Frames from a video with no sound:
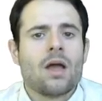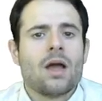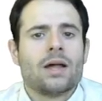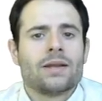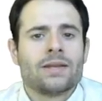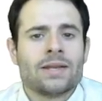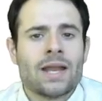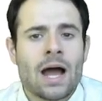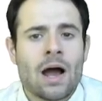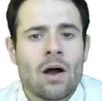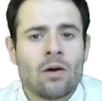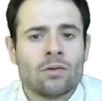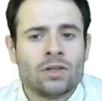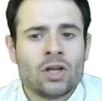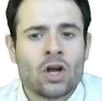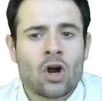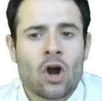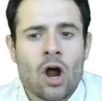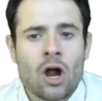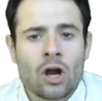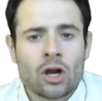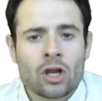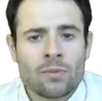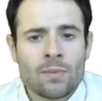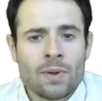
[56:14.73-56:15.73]
Now, there are
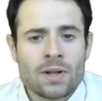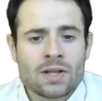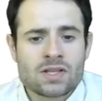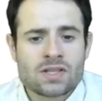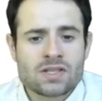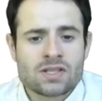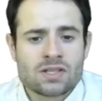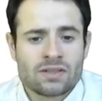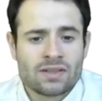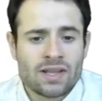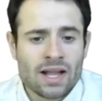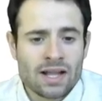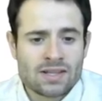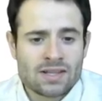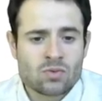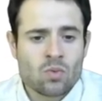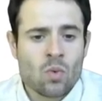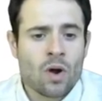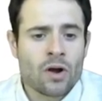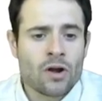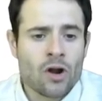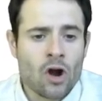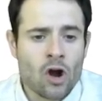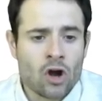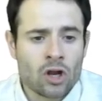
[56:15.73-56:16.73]
arguments, that's
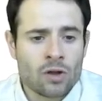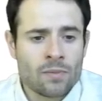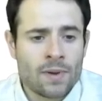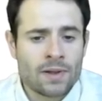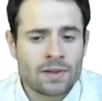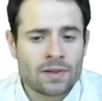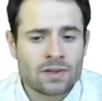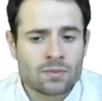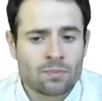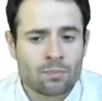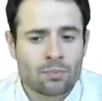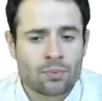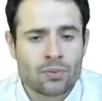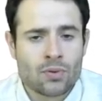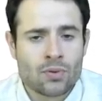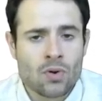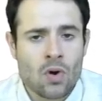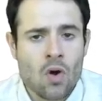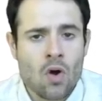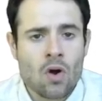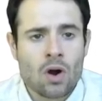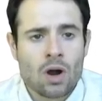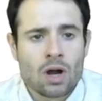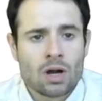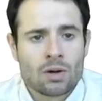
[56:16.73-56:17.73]
one argument
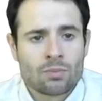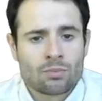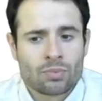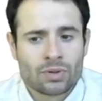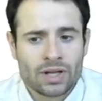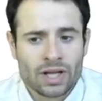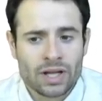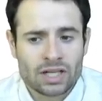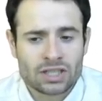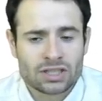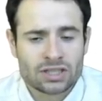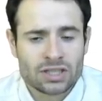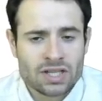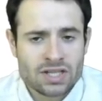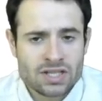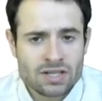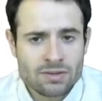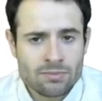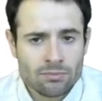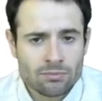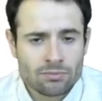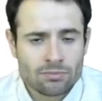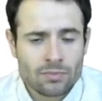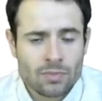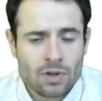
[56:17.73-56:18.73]
pro protectionism,
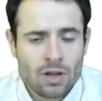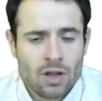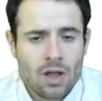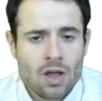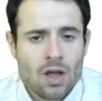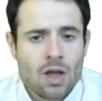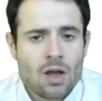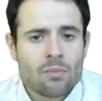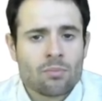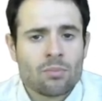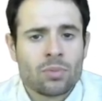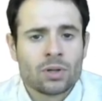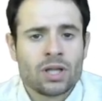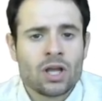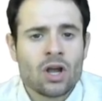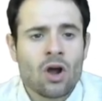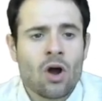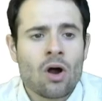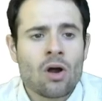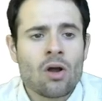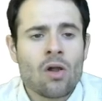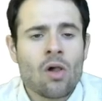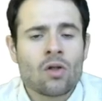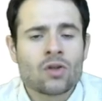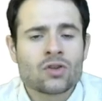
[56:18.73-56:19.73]
but there
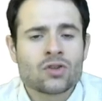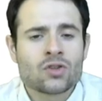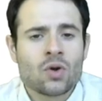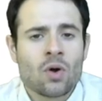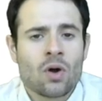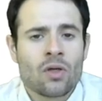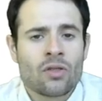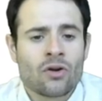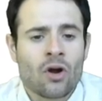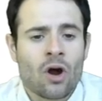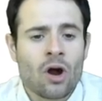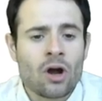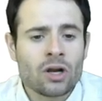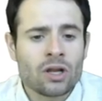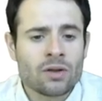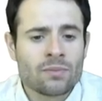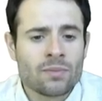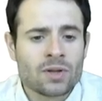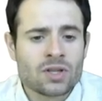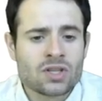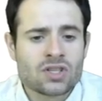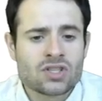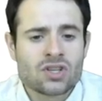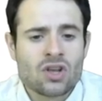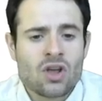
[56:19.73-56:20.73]
are also other
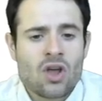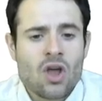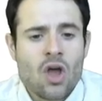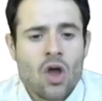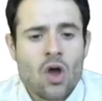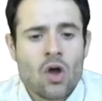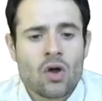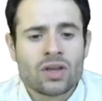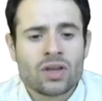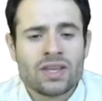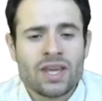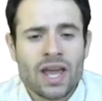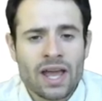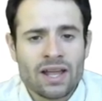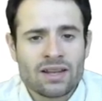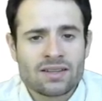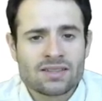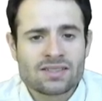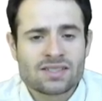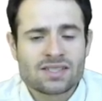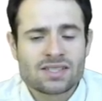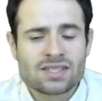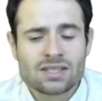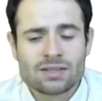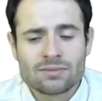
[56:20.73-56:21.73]
arguments
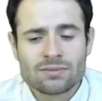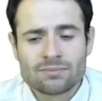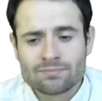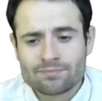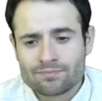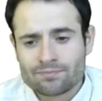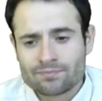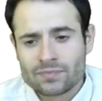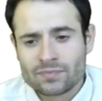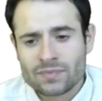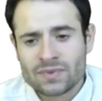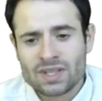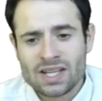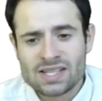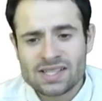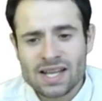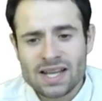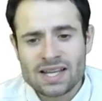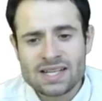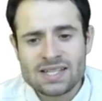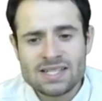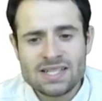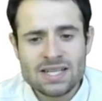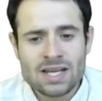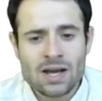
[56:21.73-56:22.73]
against this
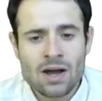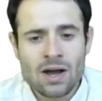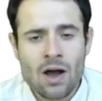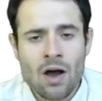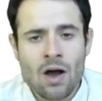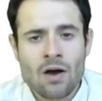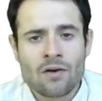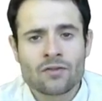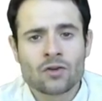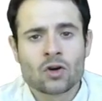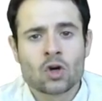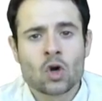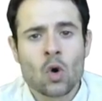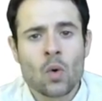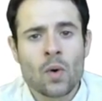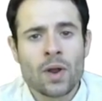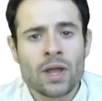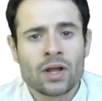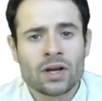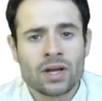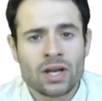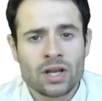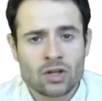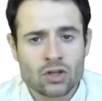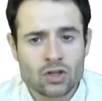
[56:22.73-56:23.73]
idea of growing
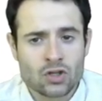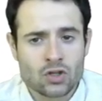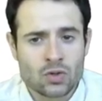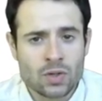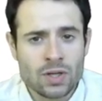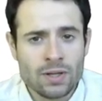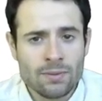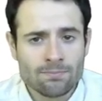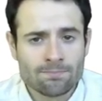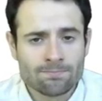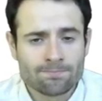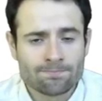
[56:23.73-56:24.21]
an industry.